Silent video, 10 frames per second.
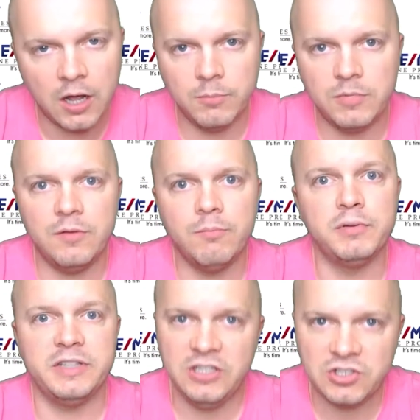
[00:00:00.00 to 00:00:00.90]

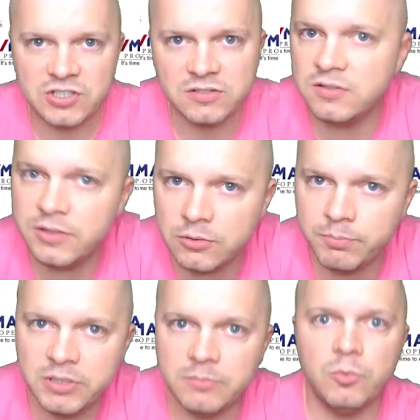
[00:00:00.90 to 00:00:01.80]
bleach is a little
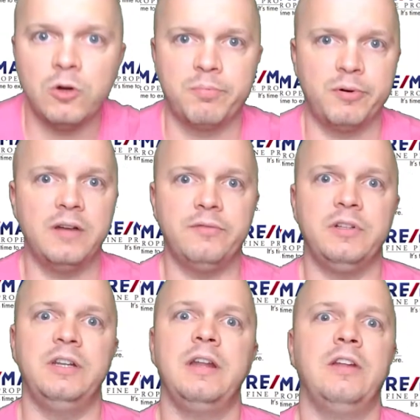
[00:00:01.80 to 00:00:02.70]
bit more
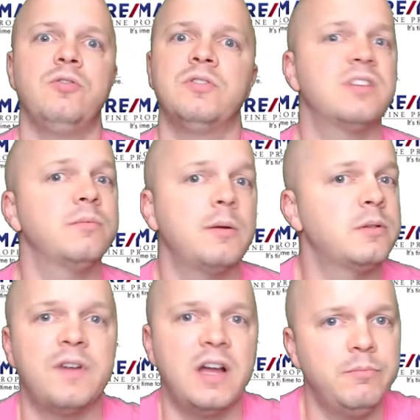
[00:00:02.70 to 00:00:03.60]
prevalent, and you can sometimes
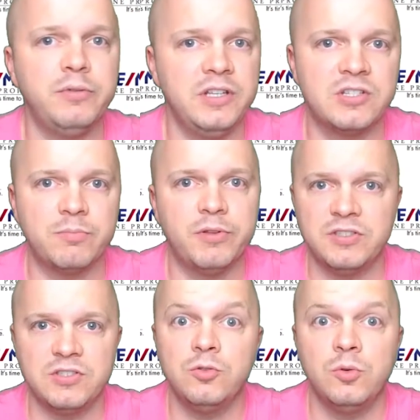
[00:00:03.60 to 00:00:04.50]
find bleach at
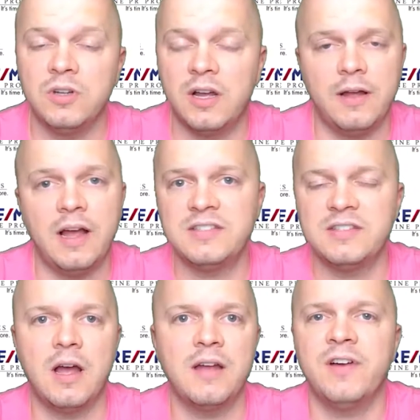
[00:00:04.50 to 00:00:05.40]
places you would. I
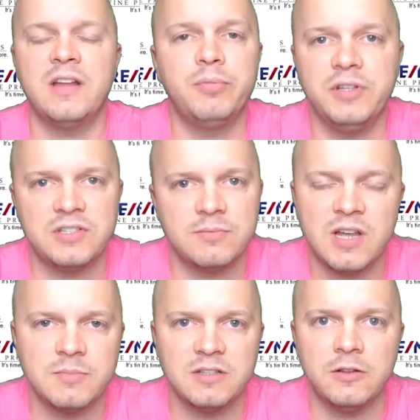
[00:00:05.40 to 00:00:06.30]
find bleach
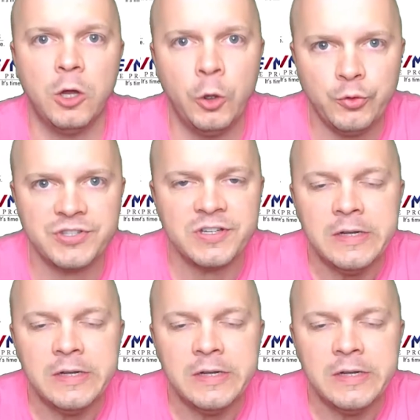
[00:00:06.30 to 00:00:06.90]
sometimes at Lowe's.